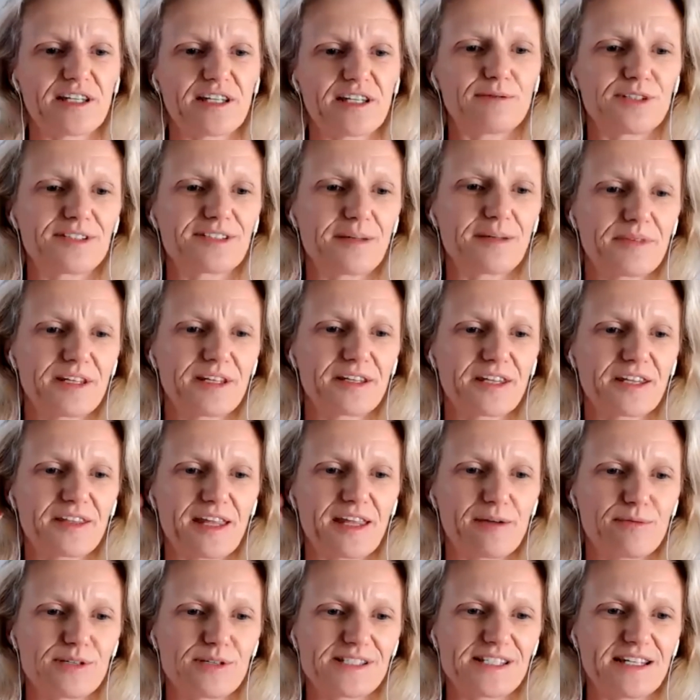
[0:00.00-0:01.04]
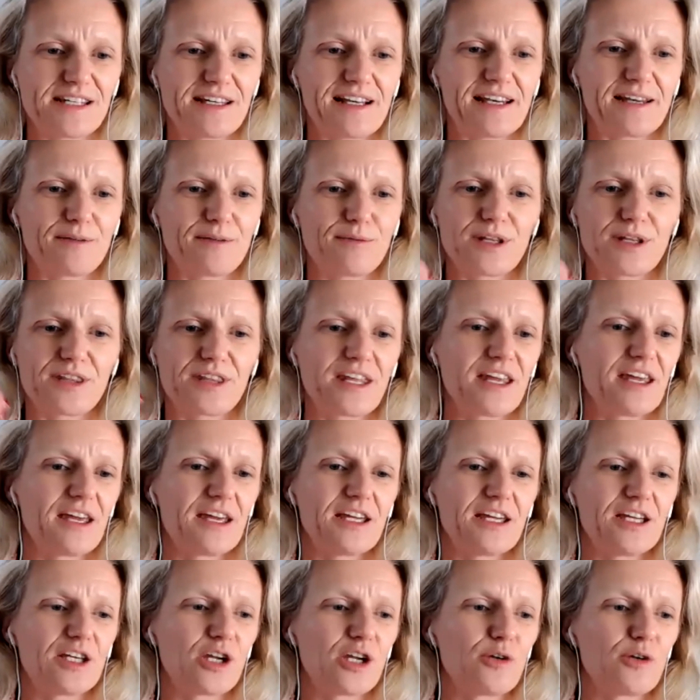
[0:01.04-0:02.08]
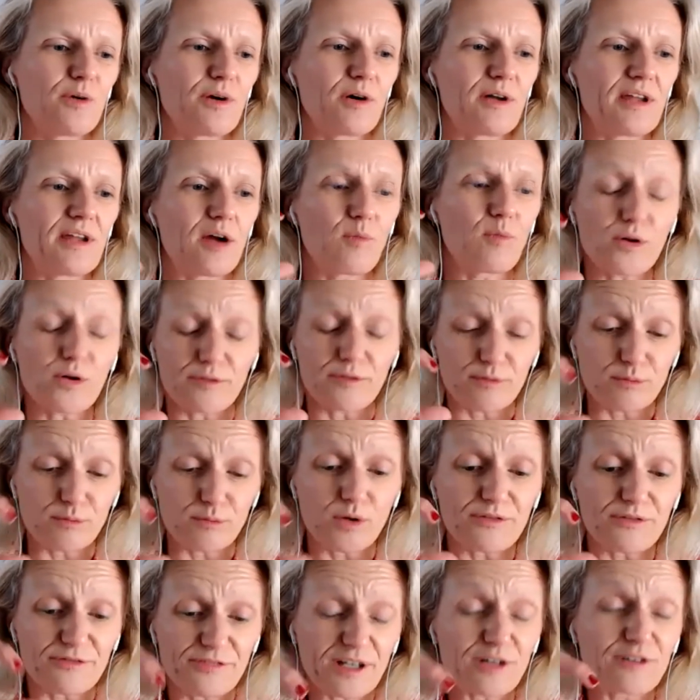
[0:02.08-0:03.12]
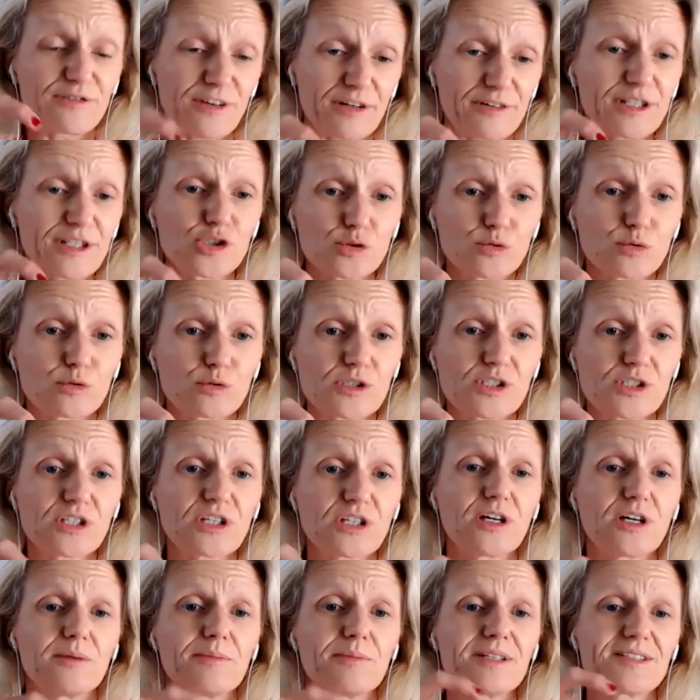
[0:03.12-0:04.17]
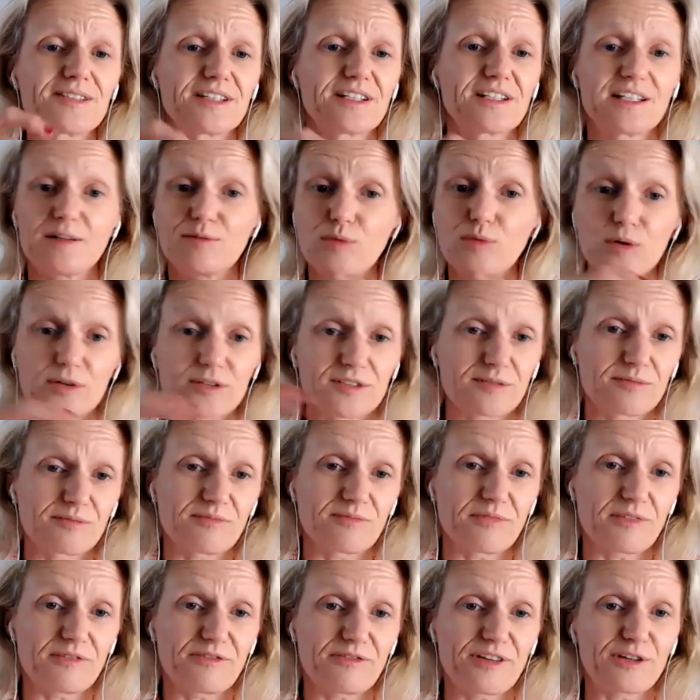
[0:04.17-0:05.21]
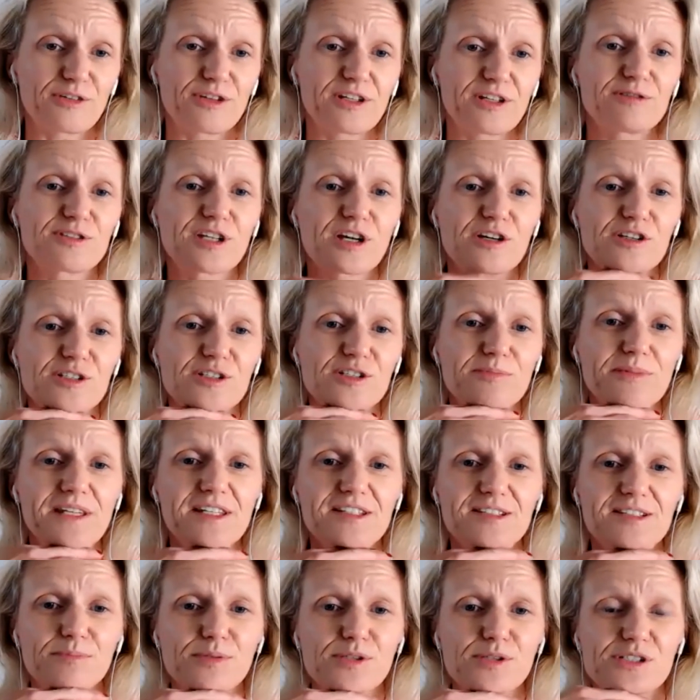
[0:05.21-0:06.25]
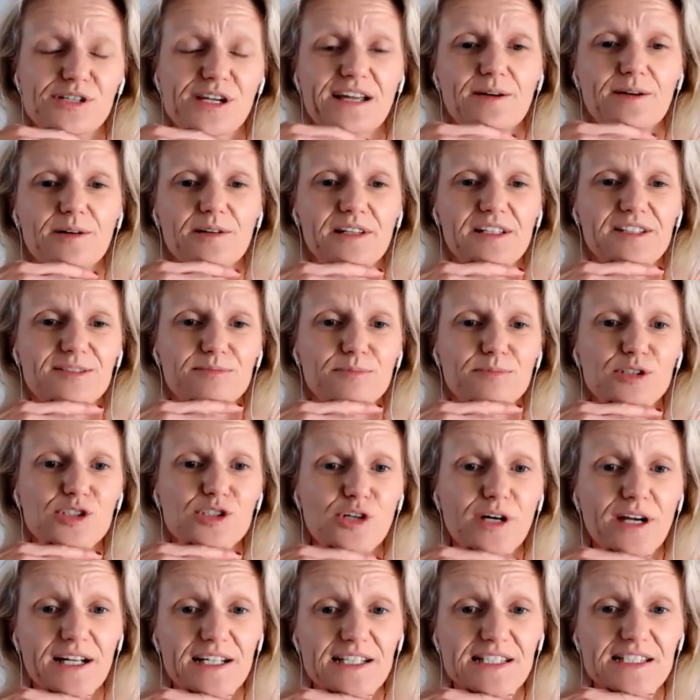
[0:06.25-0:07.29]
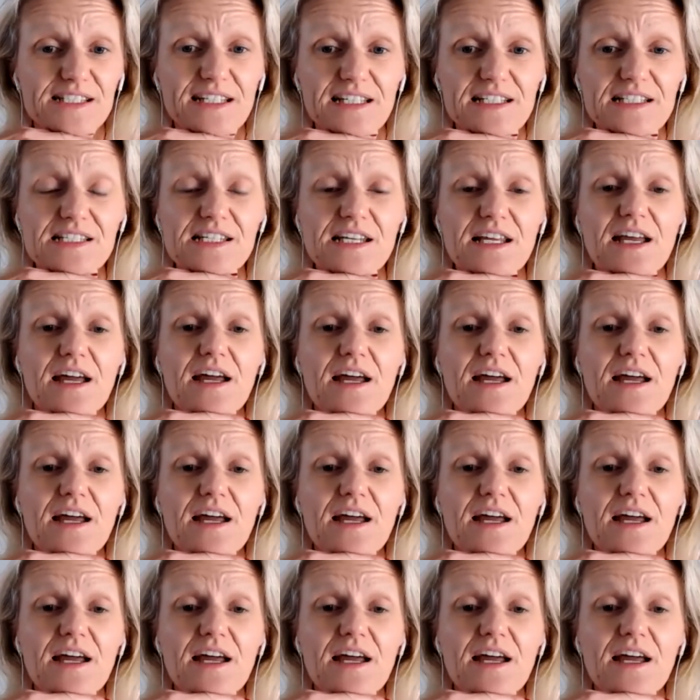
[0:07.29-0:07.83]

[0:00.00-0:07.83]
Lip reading: It was something that they were dealing with, what felt very short term. It certainly wasn't felt that it was going to be this protracted.